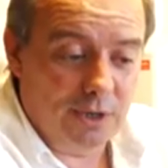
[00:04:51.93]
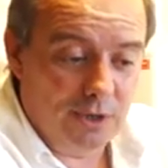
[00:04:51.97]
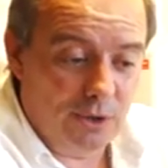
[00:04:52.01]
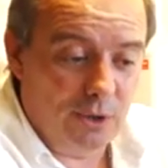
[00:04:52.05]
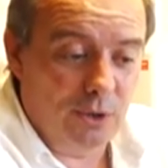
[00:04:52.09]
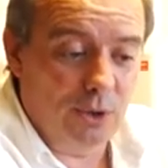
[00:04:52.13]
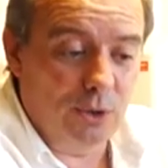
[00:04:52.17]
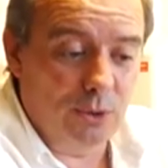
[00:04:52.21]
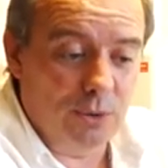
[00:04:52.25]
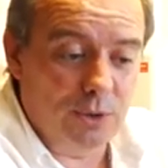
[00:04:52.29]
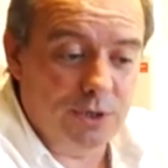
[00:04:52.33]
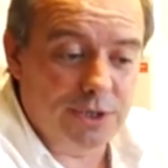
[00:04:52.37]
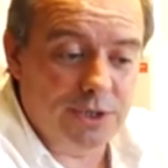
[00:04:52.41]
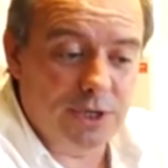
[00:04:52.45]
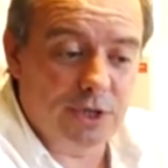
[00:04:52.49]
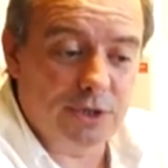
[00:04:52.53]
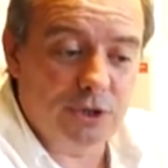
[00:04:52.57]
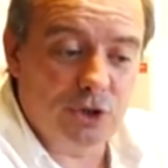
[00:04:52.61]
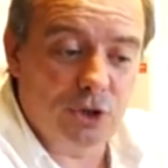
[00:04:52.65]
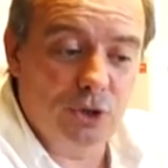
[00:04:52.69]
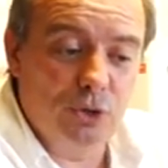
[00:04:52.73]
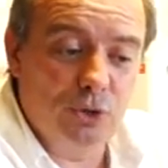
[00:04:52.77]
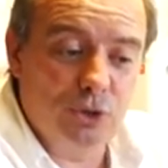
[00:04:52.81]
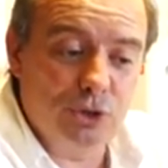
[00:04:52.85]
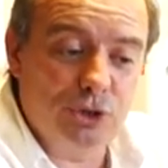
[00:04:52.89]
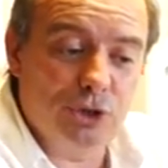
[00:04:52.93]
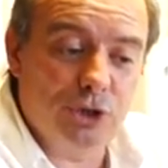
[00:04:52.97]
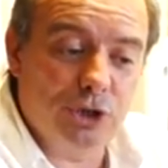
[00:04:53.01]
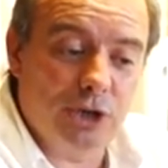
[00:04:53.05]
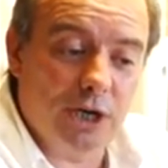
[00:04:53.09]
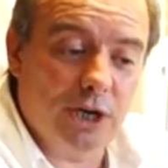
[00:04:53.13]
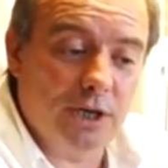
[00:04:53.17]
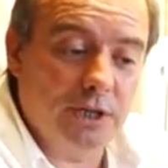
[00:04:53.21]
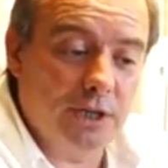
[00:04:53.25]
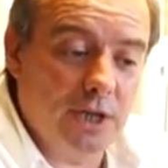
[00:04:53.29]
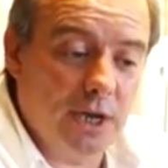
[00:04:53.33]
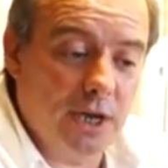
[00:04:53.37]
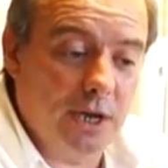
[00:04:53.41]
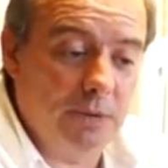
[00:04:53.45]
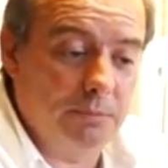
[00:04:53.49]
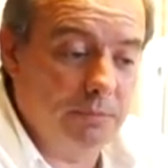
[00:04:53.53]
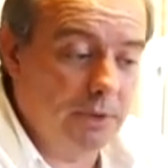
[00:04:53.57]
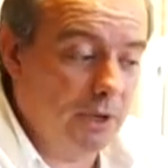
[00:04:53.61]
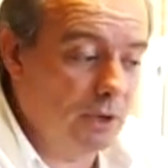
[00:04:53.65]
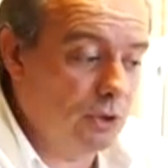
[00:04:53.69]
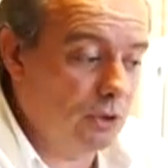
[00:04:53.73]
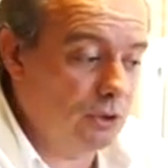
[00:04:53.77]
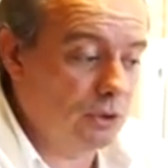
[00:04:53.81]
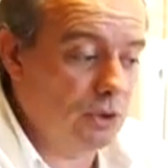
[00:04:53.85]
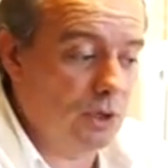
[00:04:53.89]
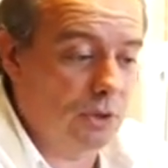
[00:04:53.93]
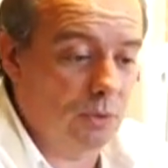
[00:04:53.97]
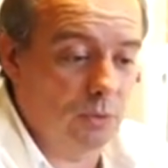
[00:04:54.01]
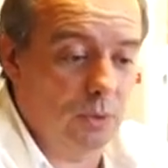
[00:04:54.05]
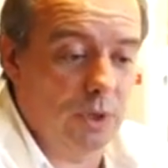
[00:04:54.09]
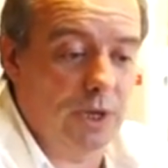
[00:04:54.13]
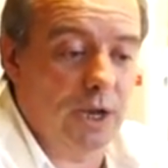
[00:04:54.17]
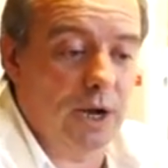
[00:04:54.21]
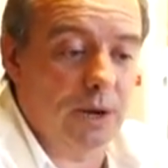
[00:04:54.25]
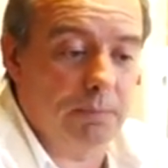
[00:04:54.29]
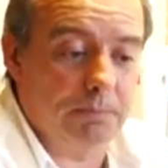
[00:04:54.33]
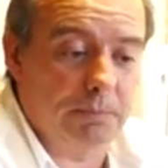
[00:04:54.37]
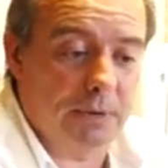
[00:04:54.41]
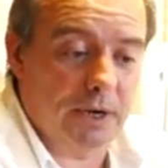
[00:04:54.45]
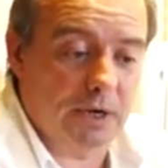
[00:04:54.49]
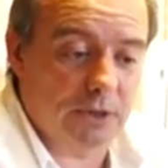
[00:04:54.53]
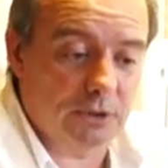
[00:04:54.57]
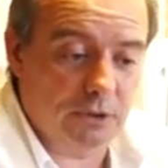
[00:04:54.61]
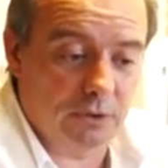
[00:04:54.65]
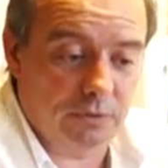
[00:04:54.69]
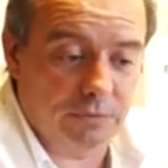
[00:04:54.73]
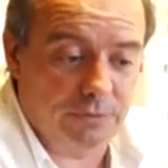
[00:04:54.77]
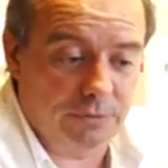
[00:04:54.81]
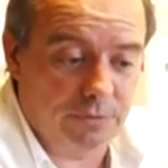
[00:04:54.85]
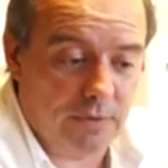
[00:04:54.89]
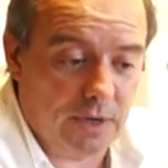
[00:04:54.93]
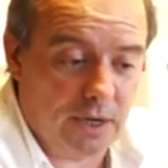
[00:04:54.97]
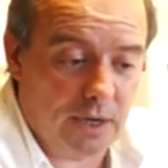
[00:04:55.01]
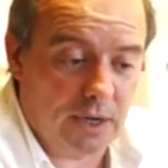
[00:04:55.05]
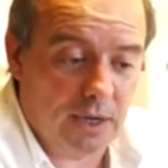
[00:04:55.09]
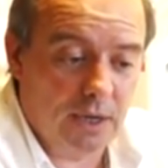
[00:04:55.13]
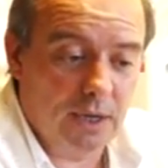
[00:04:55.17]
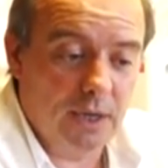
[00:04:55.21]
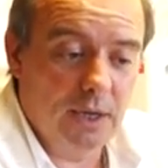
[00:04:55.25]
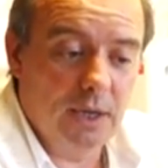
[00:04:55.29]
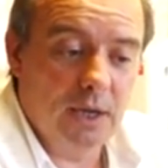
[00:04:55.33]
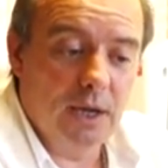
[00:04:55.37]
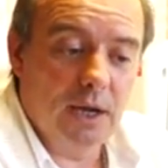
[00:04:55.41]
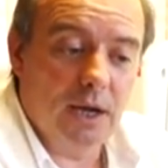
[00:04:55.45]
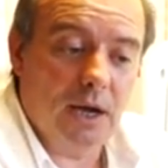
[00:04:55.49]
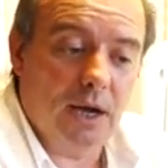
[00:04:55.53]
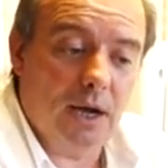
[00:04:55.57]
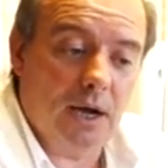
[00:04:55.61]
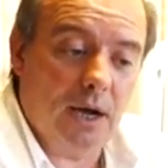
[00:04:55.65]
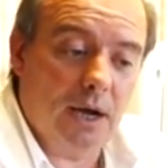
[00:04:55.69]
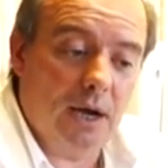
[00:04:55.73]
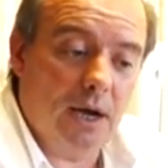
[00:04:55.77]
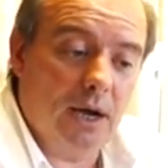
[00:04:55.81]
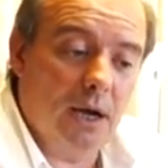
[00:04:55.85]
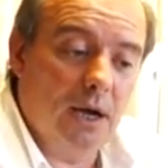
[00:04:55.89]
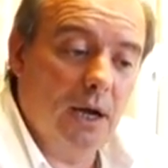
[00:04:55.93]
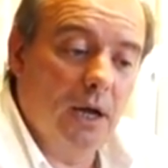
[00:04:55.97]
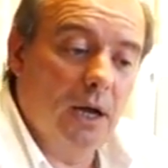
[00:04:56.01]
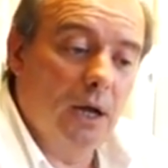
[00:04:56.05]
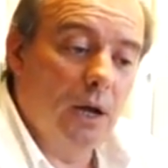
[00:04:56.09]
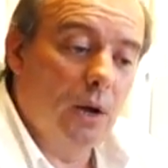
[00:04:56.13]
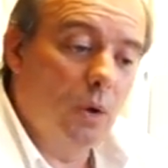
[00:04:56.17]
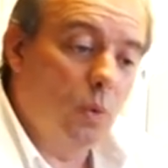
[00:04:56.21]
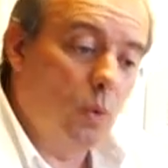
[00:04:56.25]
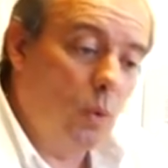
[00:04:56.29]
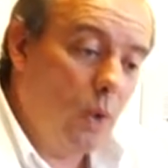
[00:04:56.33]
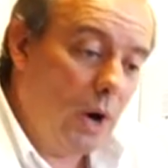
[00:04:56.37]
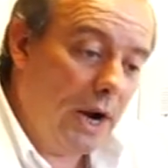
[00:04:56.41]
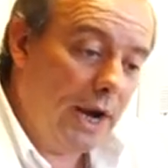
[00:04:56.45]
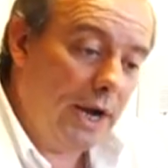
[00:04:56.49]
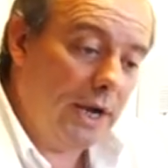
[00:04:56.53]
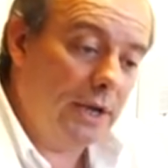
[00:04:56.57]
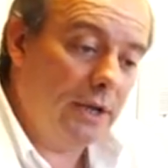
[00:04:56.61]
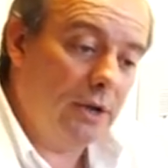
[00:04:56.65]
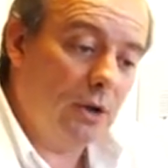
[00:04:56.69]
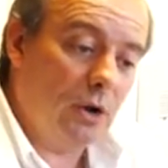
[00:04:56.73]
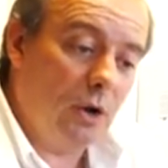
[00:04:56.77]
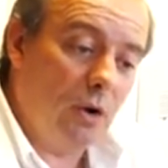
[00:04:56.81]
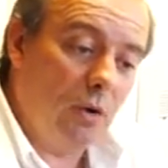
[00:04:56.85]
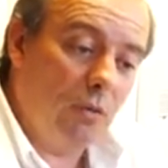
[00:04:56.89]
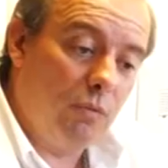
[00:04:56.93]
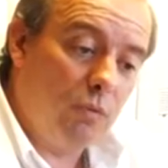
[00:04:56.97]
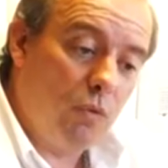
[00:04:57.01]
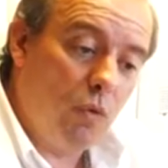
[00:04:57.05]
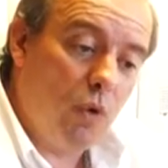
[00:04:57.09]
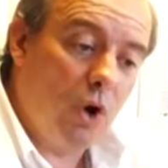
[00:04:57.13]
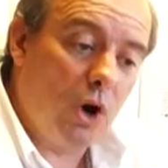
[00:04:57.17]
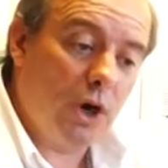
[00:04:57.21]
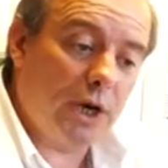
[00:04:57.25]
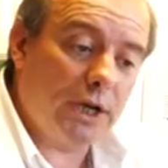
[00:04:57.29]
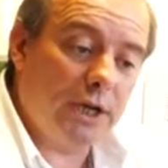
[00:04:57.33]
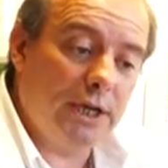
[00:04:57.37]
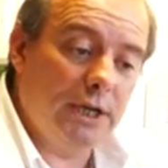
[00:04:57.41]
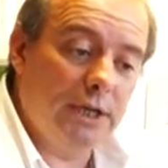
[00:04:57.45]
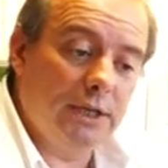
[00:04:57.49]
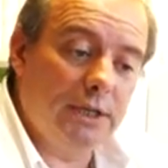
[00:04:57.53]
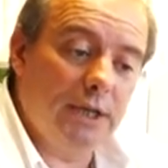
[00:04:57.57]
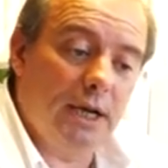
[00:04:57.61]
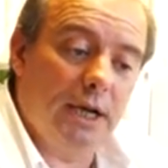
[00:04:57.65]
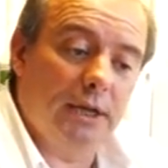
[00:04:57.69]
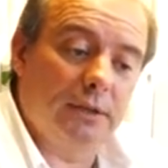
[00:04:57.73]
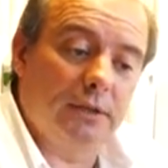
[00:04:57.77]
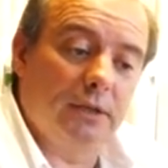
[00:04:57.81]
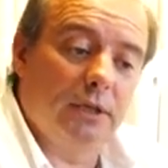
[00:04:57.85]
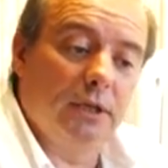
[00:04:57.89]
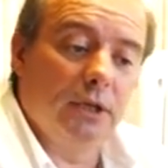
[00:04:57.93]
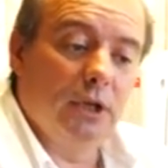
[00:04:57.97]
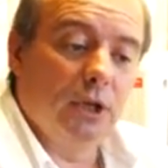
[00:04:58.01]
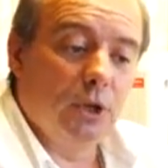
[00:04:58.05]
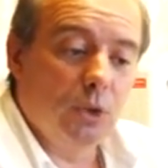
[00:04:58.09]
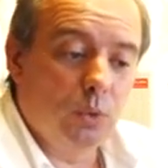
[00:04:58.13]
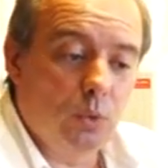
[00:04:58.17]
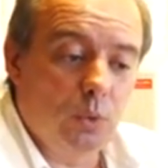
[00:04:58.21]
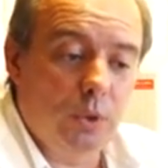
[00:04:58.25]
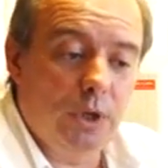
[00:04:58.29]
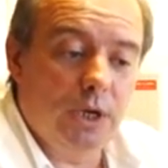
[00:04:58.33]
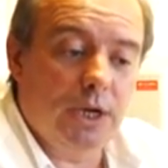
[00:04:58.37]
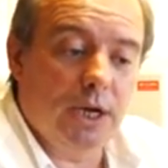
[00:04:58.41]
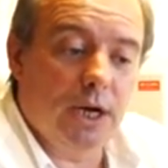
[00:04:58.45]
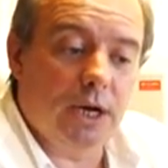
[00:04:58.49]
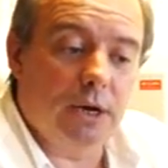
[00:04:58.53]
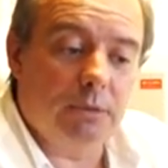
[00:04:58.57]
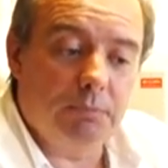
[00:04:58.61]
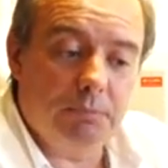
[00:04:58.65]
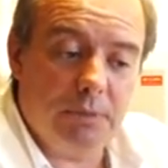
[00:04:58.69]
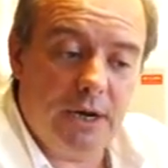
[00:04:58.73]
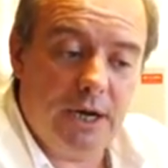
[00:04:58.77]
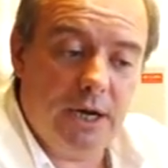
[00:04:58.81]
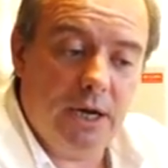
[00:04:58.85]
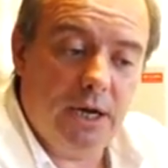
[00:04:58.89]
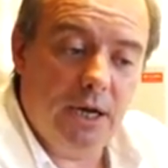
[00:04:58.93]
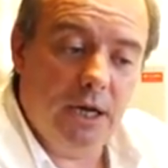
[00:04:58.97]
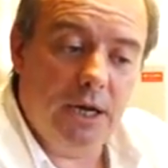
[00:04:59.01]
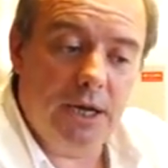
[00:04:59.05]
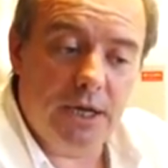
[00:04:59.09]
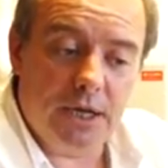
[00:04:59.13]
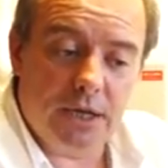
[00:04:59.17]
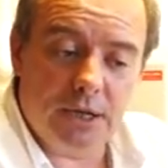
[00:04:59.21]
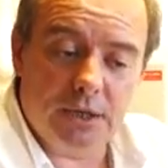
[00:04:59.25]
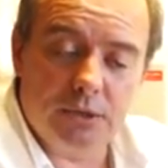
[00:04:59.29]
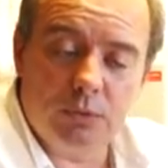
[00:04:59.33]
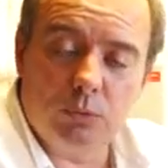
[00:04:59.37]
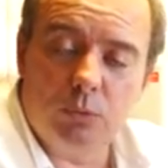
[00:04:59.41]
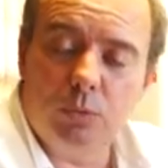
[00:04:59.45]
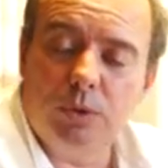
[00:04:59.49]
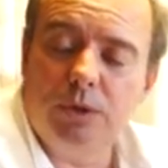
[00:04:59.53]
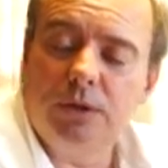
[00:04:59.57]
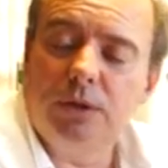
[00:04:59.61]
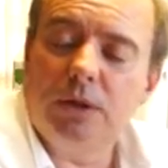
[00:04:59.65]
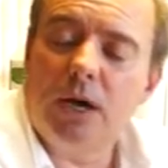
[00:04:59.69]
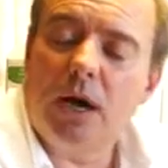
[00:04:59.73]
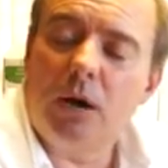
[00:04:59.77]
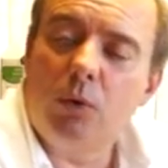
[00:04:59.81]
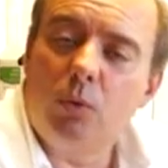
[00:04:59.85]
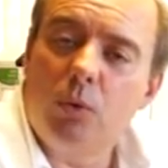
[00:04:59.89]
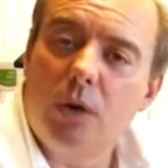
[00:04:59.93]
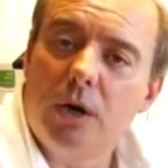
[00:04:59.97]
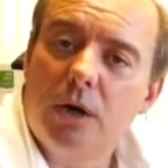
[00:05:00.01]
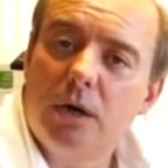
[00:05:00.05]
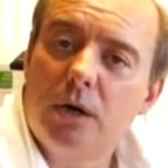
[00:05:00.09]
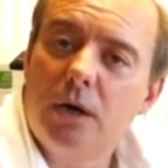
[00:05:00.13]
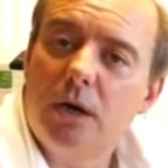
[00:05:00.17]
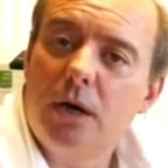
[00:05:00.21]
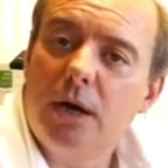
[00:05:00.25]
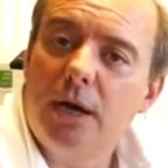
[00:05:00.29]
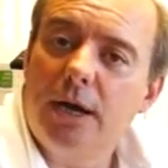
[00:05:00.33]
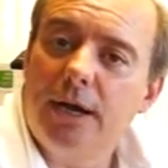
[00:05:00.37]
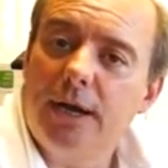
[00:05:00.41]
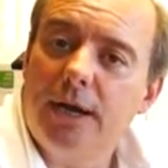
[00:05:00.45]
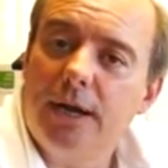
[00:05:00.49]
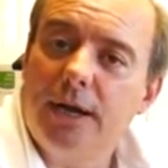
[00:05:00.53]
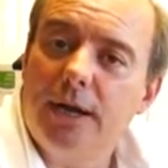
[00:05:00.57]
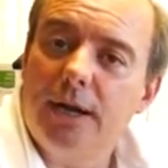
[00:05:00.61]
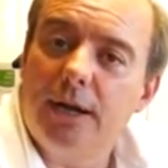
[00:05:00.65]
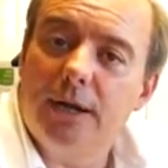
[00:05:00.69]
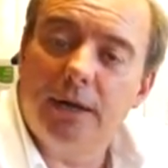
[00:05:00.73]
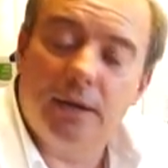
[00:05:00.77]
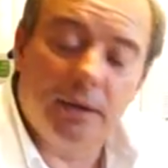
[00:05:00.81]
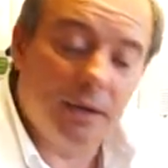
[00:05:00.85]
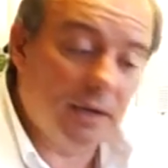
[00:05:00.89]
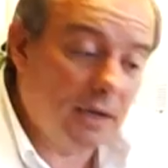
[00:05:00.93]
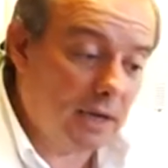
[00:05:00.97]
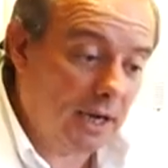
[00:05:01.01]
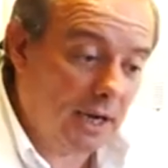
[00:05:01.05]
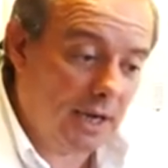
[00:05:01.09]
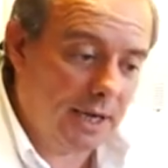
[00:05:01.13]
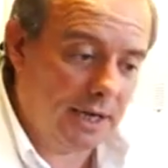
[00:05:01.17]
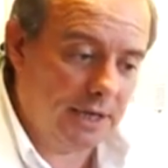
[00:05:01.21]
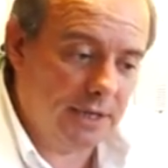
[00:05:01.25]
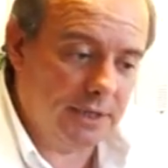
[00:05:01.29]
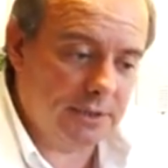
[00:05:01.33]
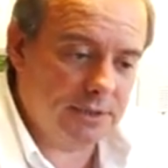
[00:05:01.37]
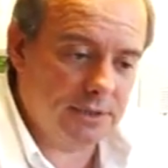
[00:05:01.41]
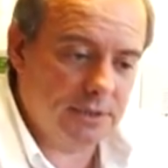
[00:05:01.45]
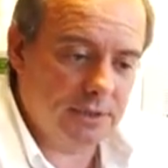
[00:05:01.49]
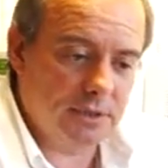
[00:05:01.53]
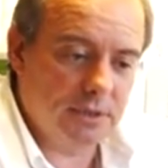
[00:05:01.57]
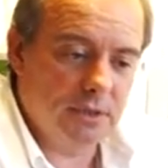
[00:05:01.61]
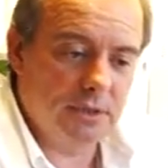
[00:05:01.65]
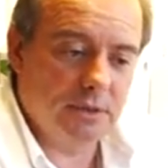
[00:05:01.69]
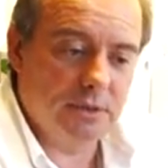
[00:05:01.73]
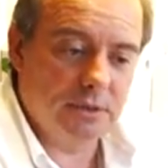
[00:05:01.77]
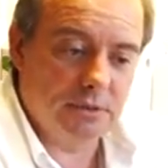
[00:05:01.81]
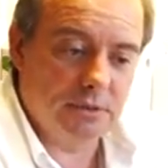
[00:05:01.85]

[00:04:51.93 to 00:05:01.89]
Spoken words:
always the solutions are there, because we are part of a way of working that we are very linked with our clients.